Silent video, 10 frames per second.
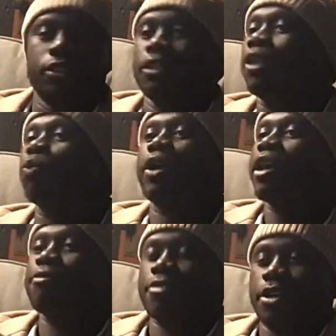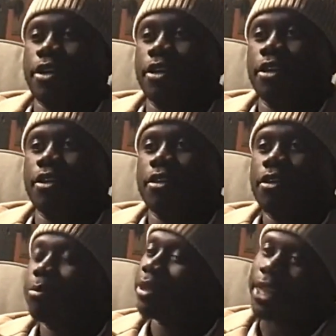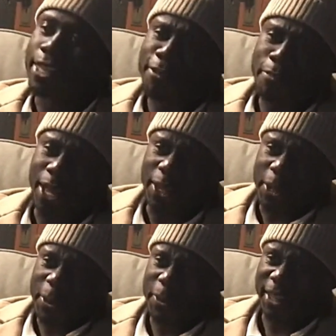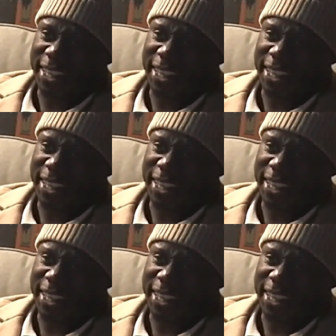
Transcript: They did whatever, but they left me alone.